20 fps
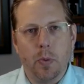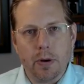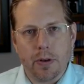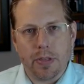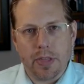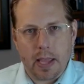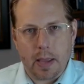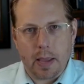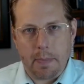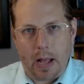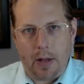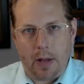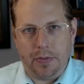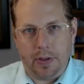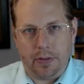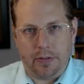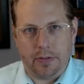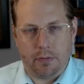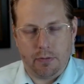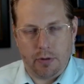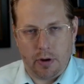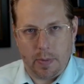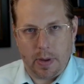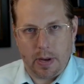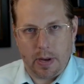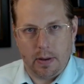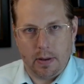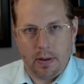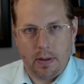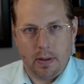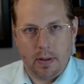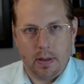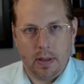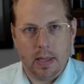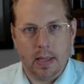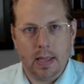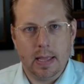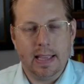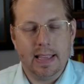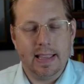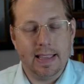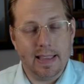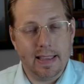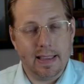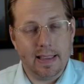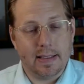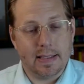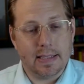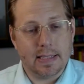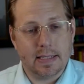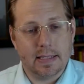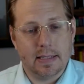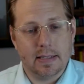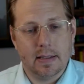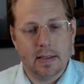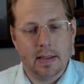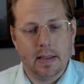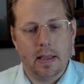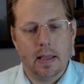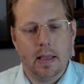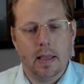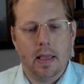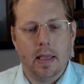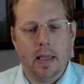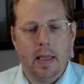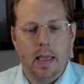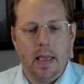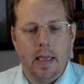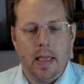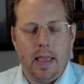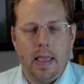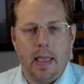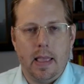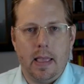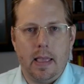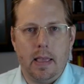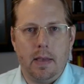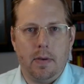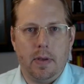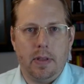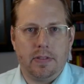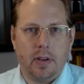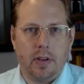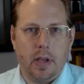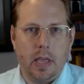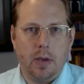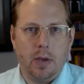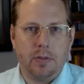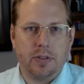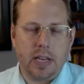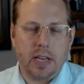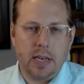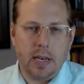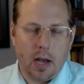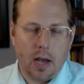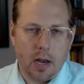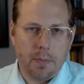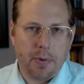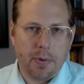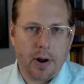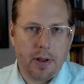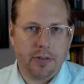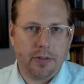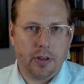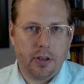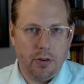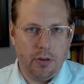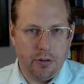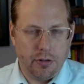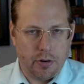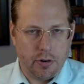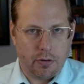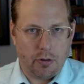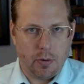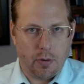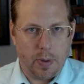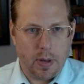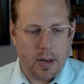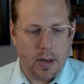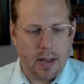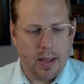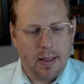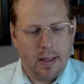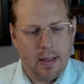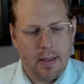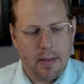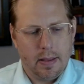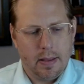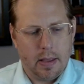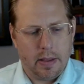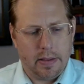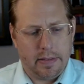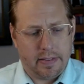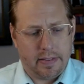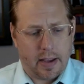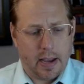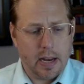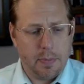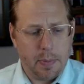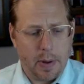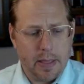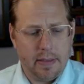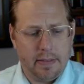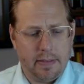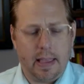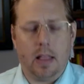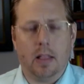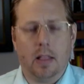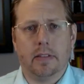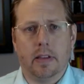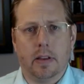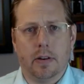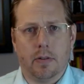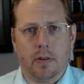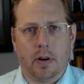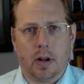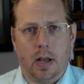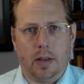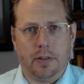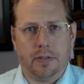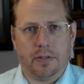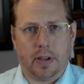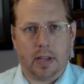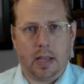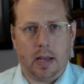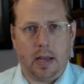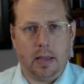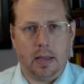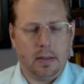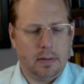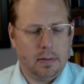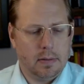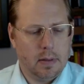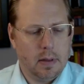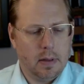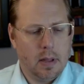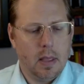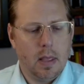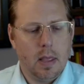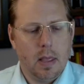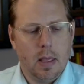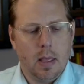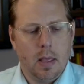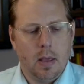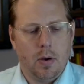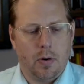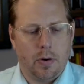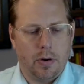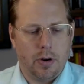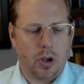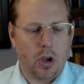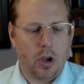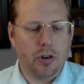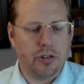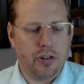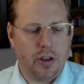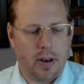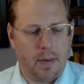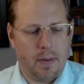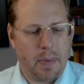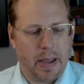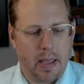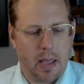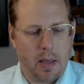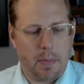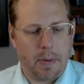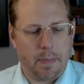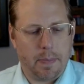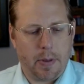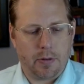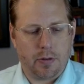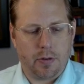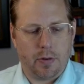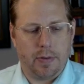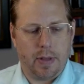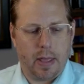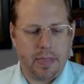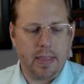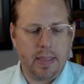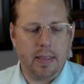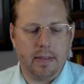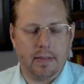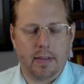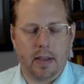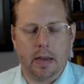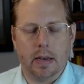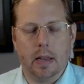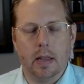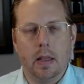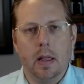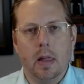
thing about this agreement is it's a non-prosecution agreement signed by this Alexander Acosta guy, or negotiated by him. I'm not sure I think he signed it.